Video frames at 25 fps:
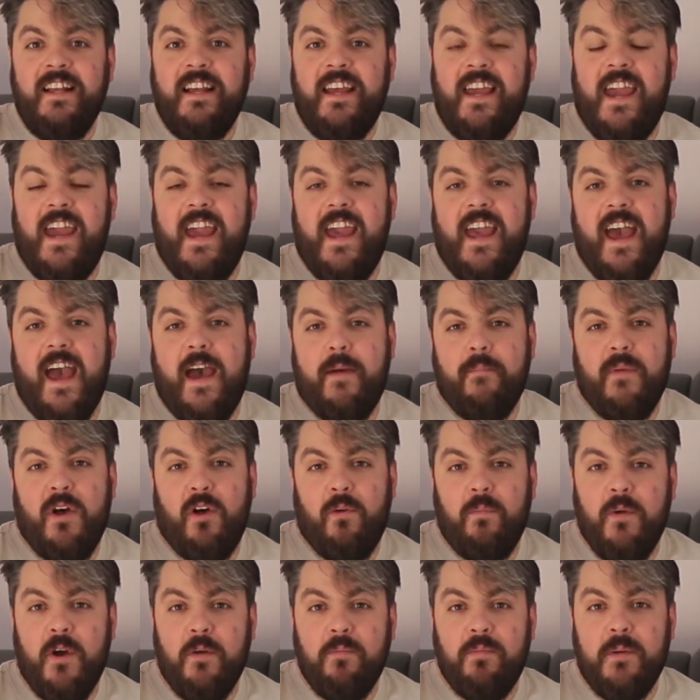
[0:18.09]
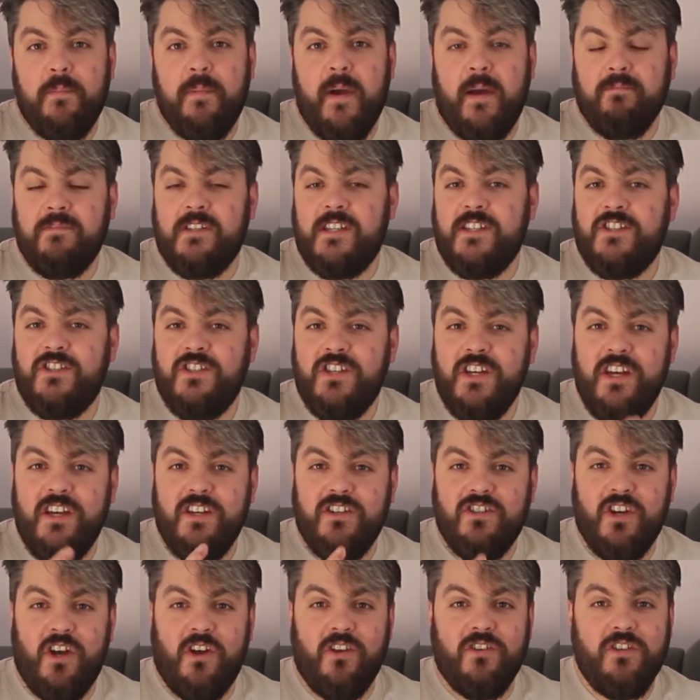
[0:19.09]
here at Melton Mowbray Baptist
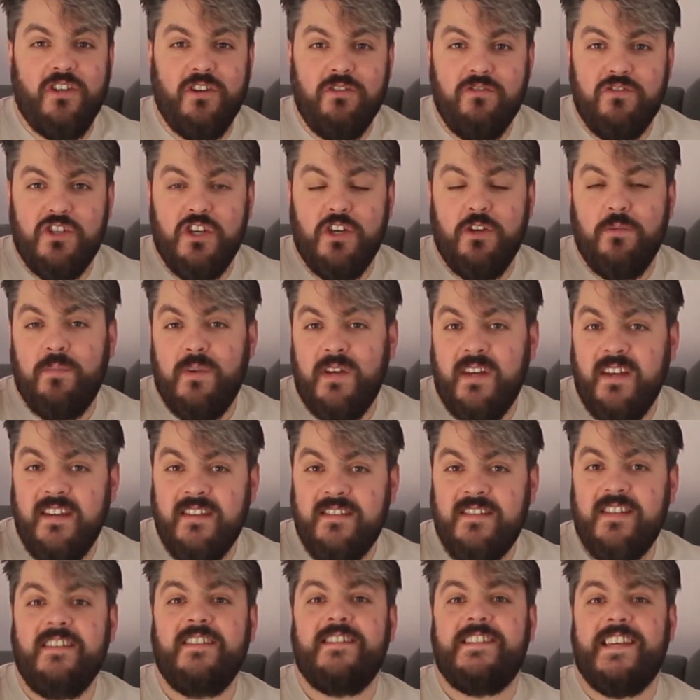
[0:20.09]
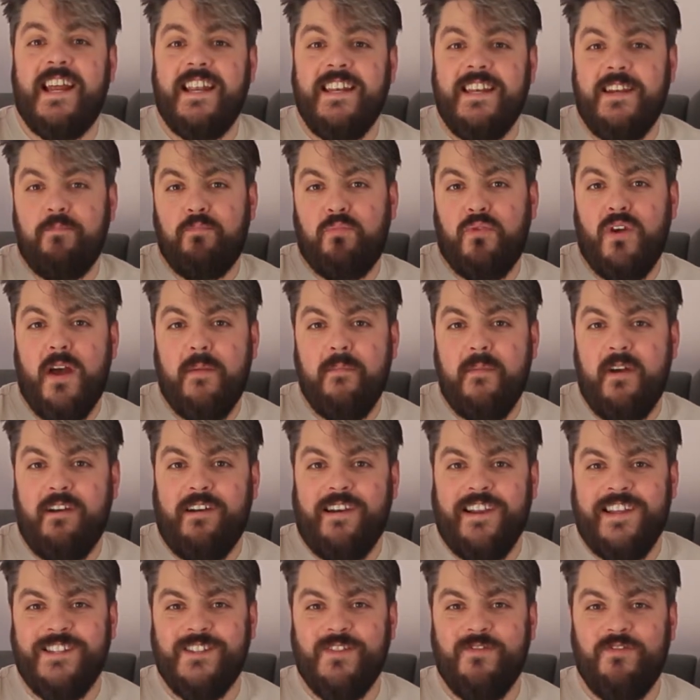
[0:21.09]
Church on YouTube and it's intended
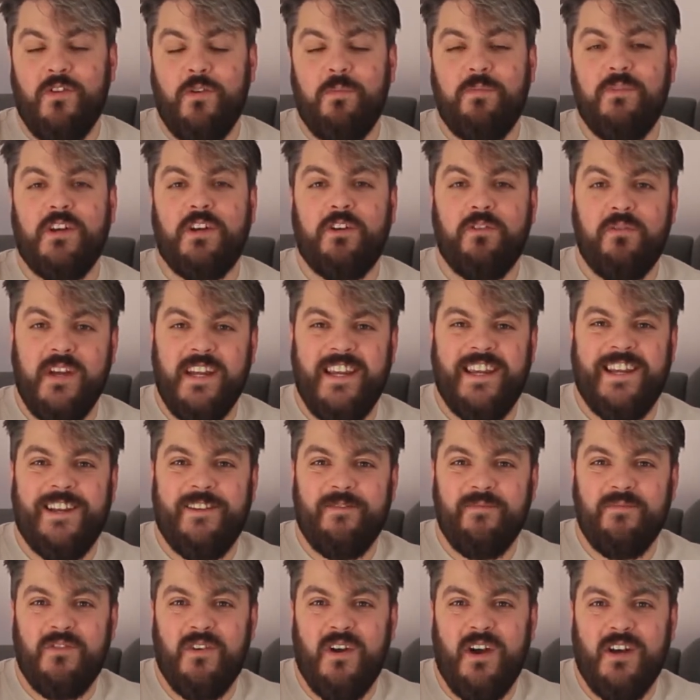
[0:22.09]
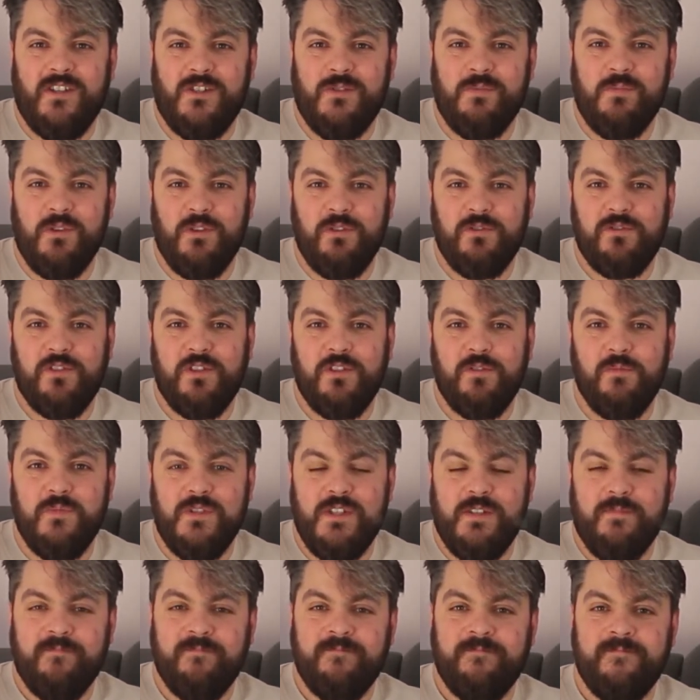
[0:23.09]
primarily to form the curriculum for our small groups.